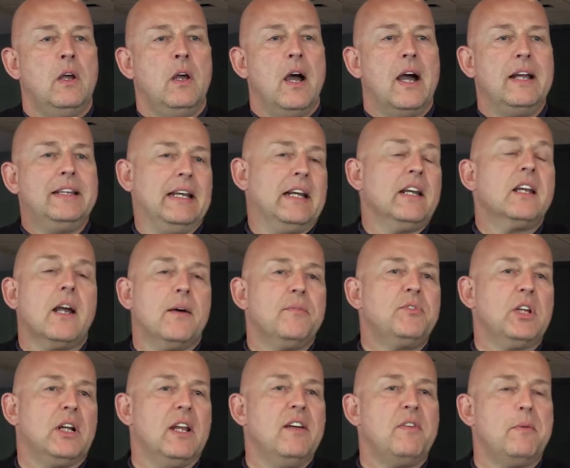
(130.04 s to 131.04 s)
I didn't come
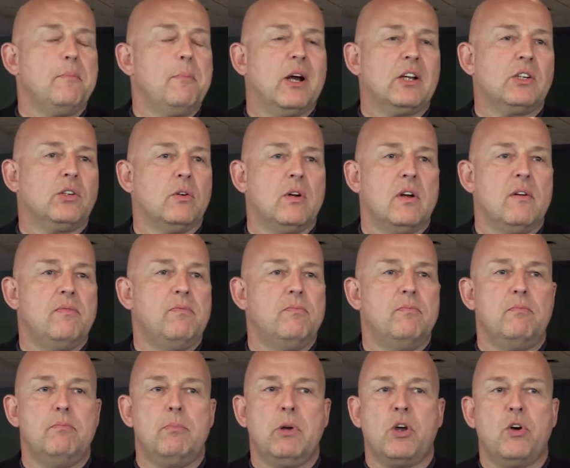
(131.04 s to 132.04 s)
to live in Barcelona
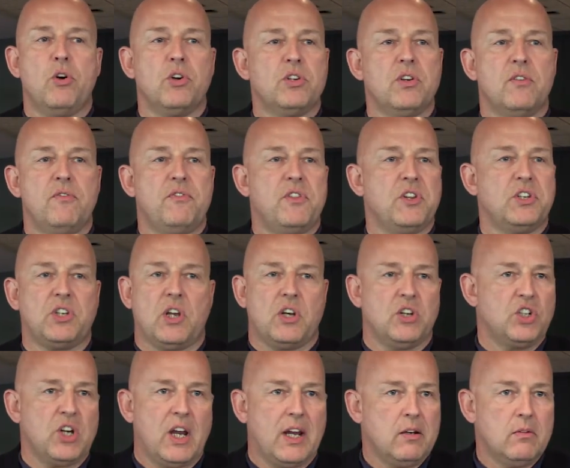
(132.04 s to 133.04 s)
because of the
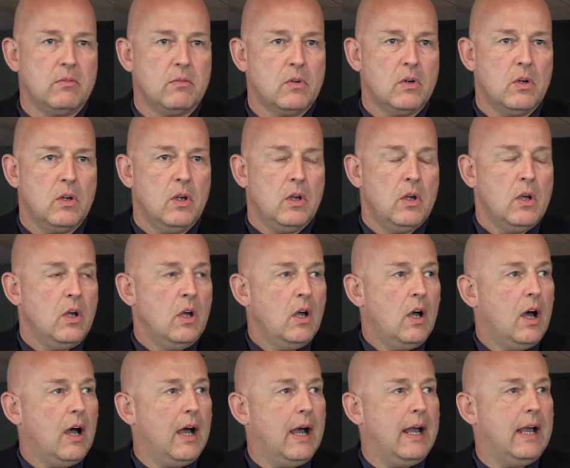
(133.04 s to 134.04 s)
sunshine.
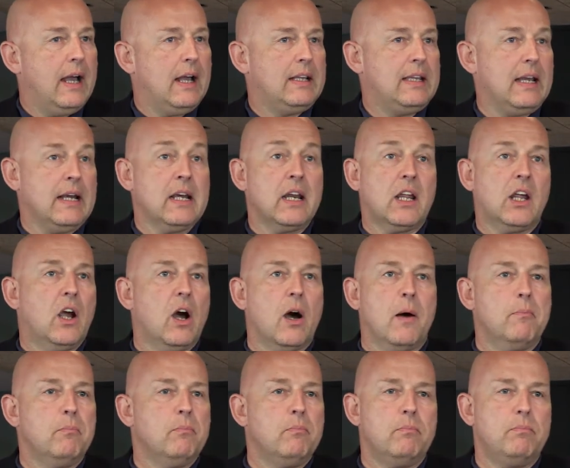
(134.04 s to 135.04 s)
I didn't
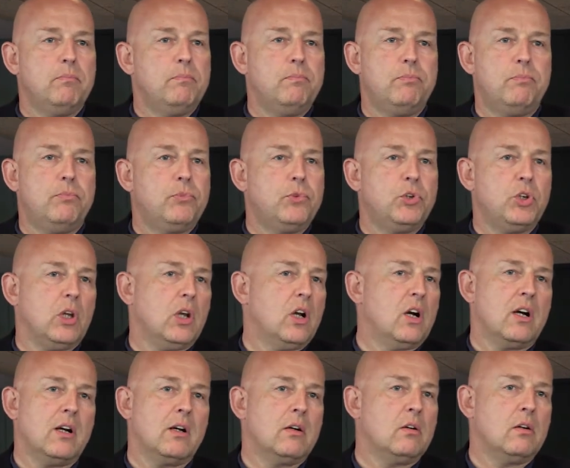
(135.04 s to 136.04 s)
come to
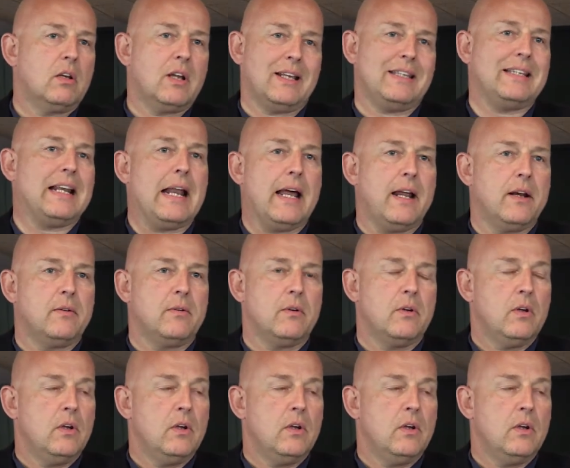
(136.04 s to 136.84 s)
learn Catalan.